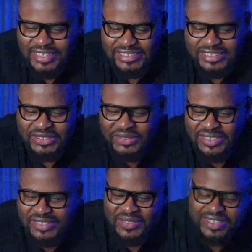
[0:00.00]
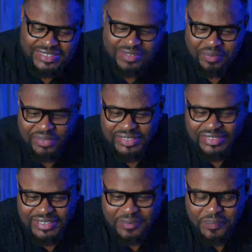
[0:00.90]
Mr. Shield said, where is the
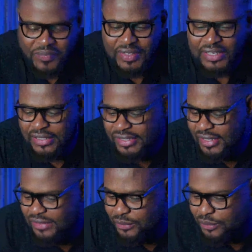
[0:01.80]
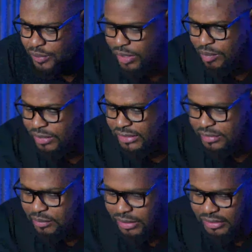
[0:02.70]
printer? Yes, so we are
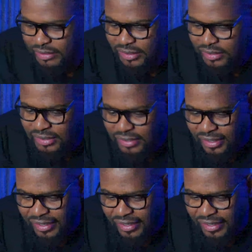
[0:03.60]
printing money.